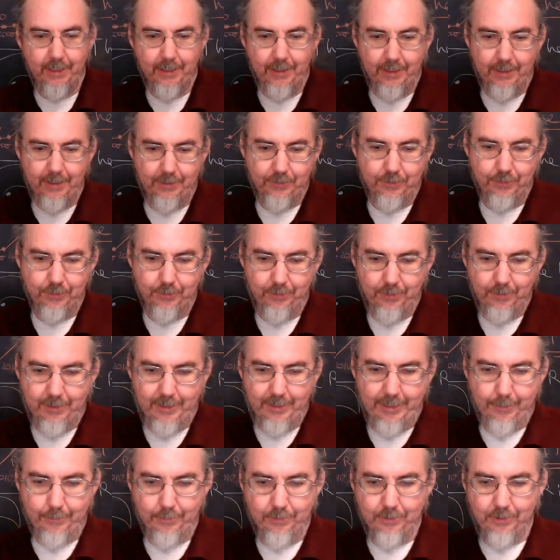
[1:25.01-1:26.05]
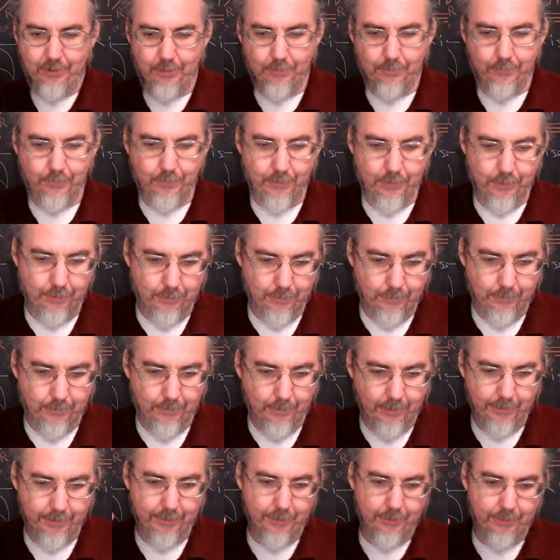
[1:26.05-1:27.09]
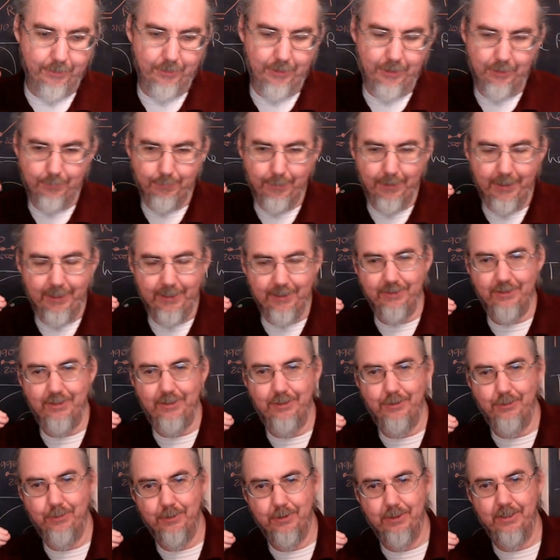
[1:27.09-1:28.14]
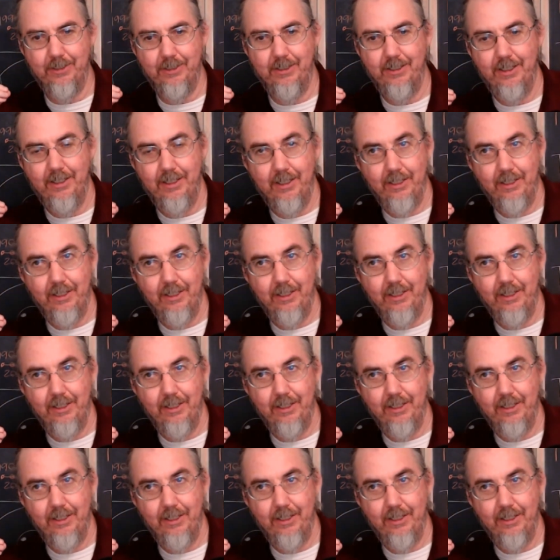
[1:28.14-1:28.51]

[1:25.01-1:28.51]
And so that was his view, although his policies were